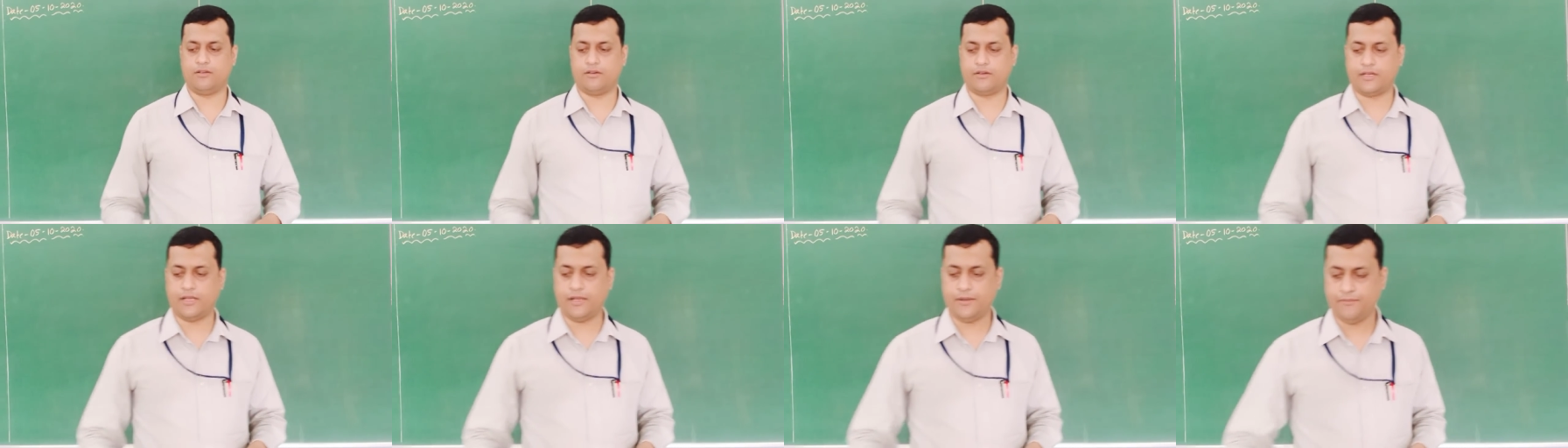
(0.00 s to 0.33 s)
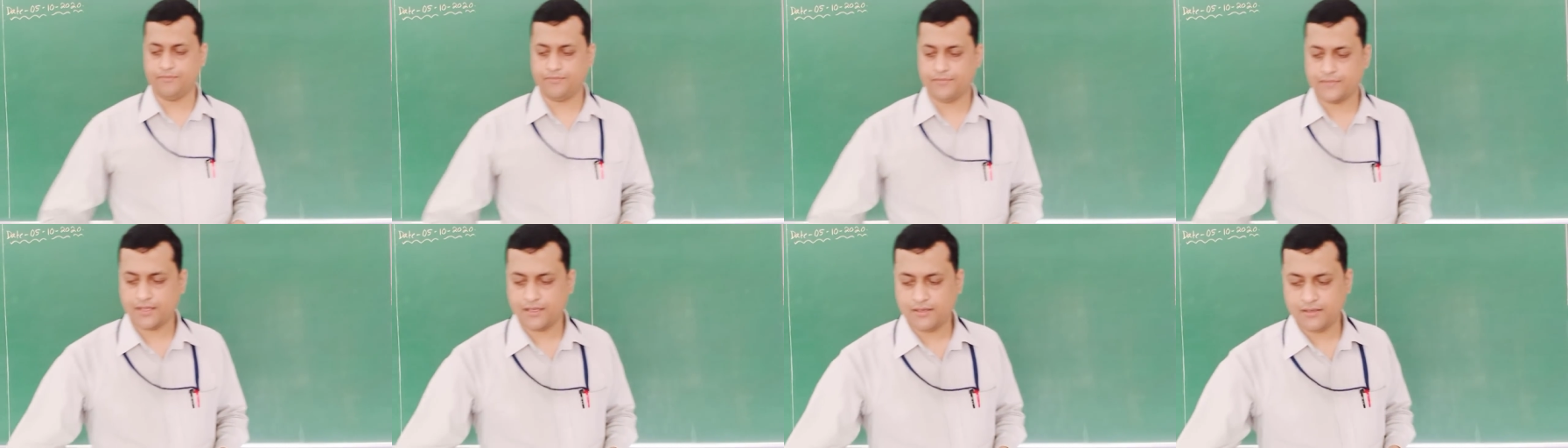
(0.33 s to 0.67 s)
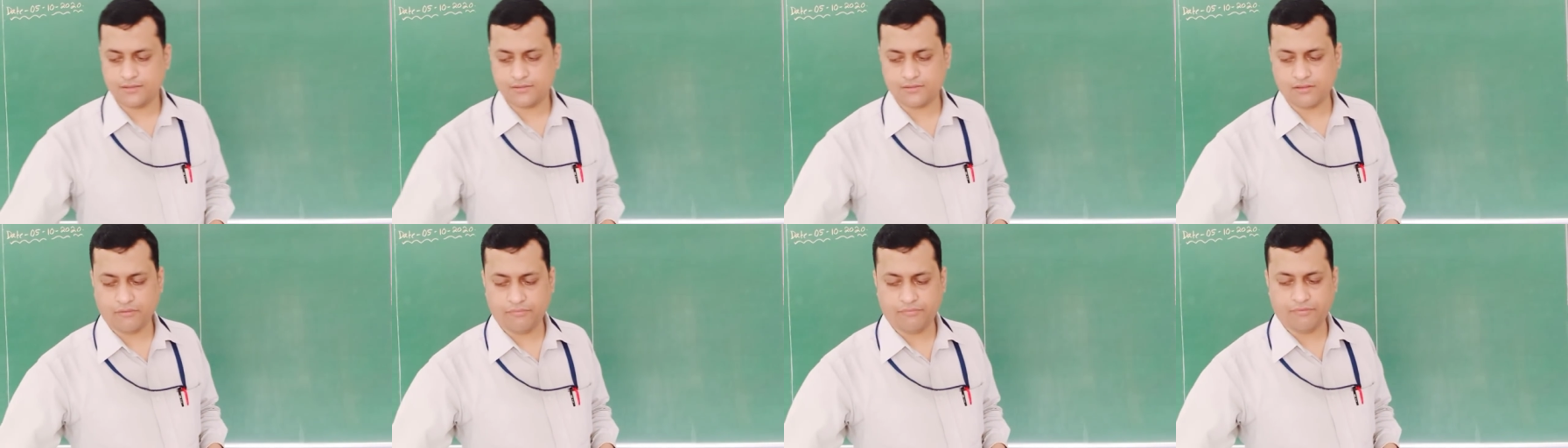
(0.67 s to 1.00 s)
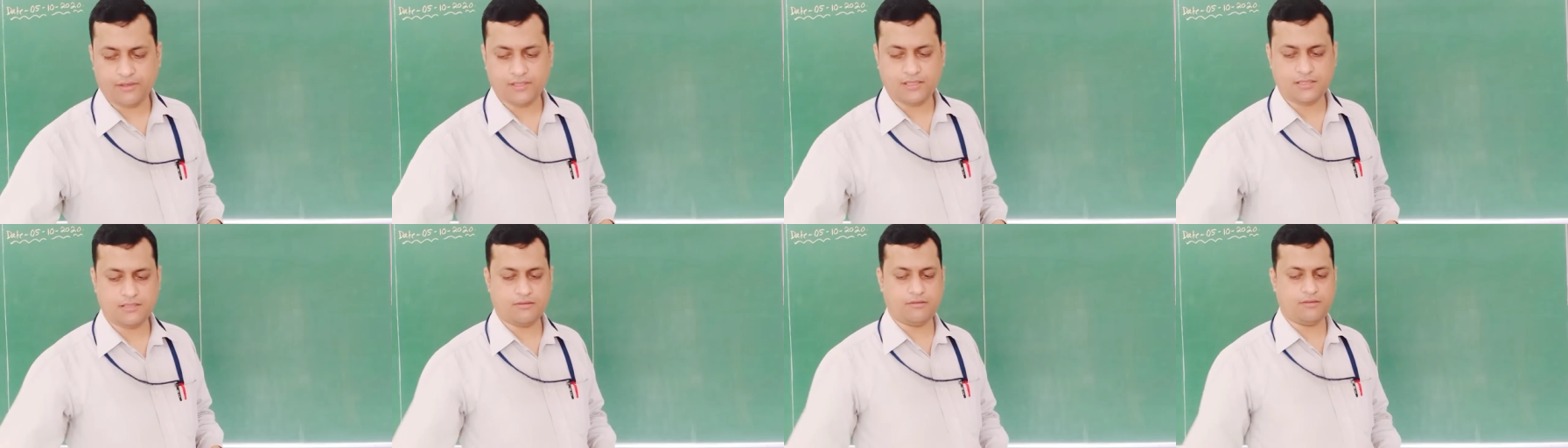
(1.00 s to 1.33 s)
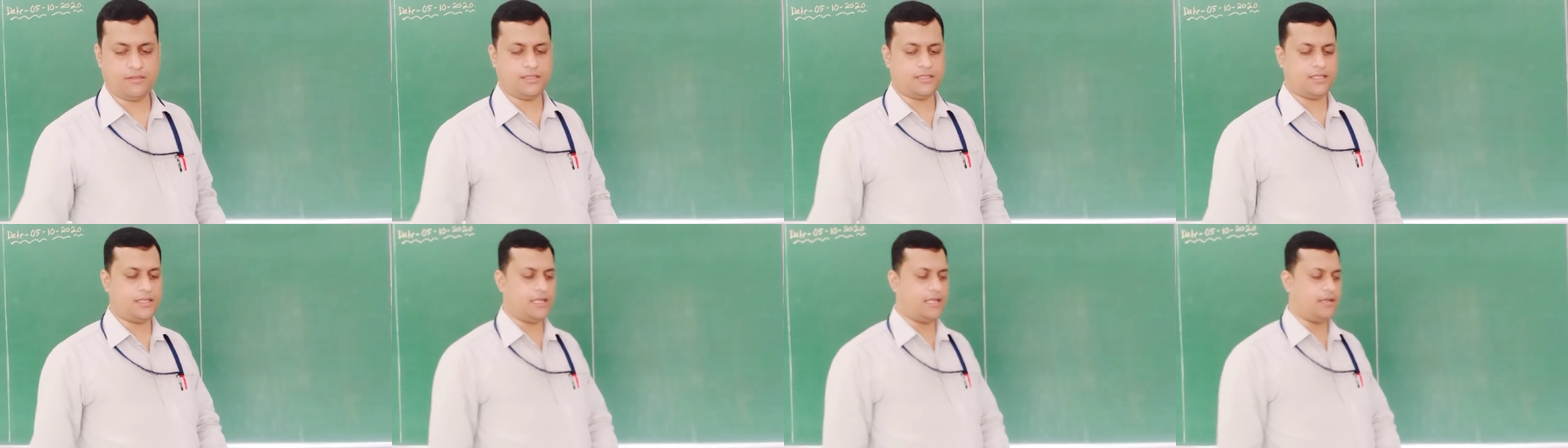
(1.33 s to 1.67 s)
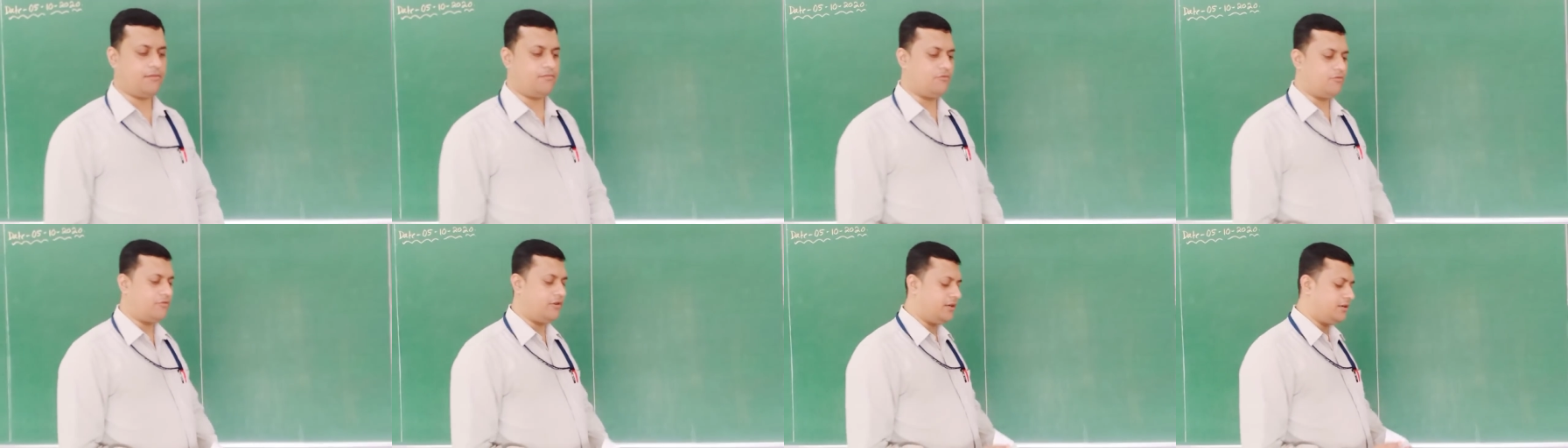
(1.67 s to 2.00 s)
Okay, so first question
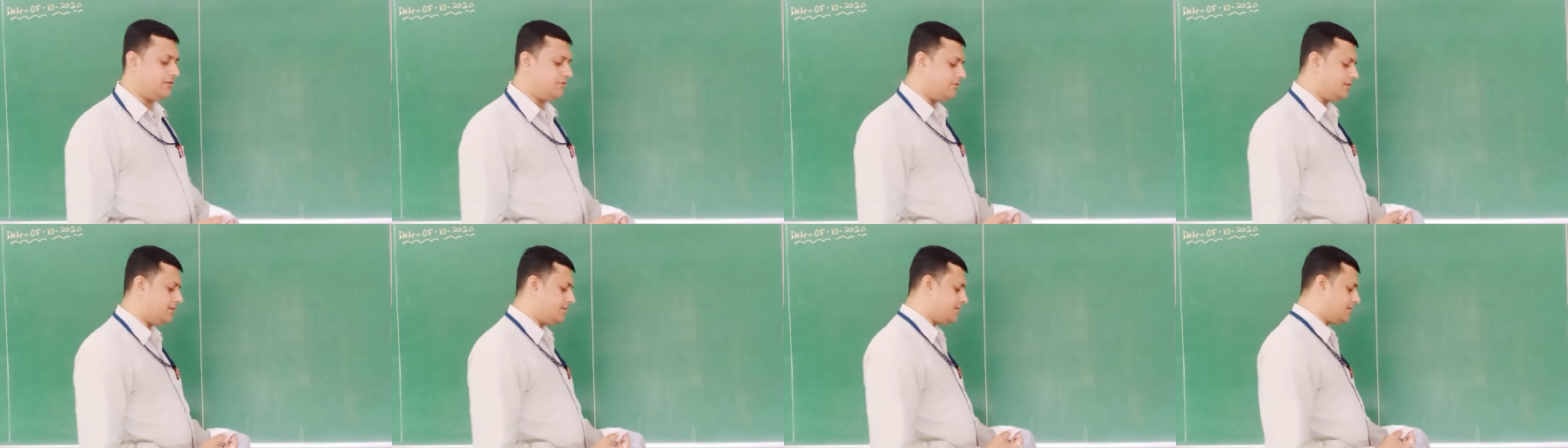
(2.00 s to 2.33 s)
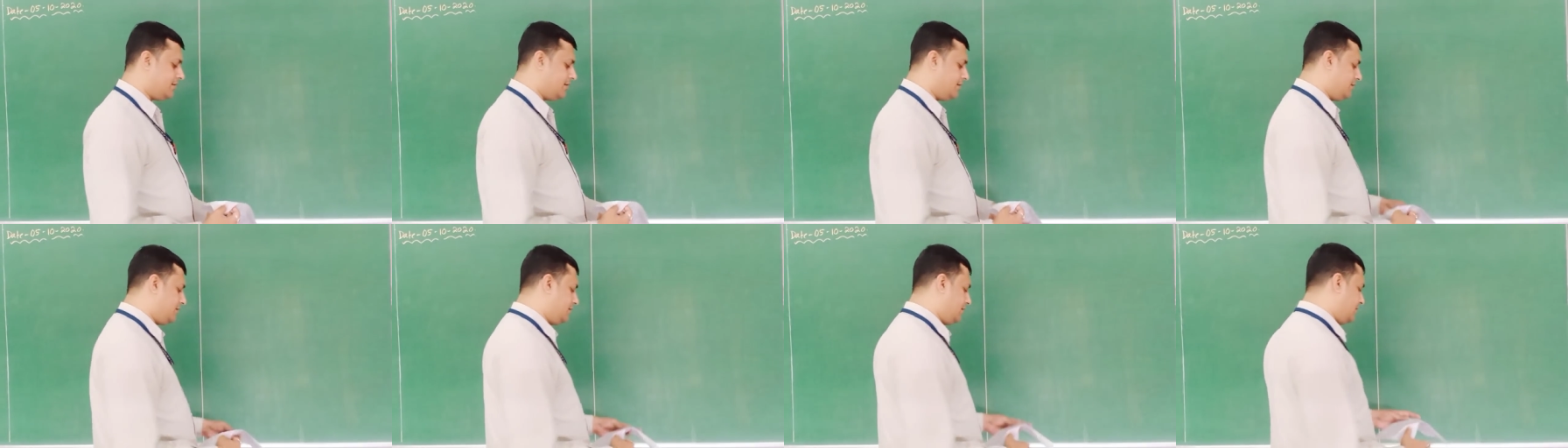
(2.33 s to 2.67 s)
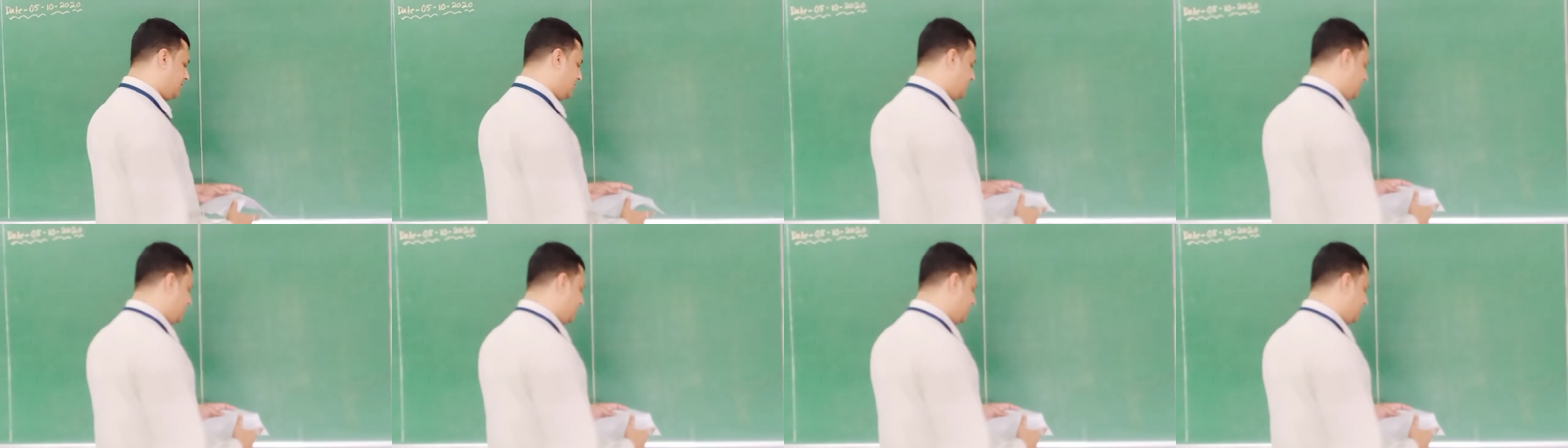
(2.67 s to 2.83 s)
I am going to discuss,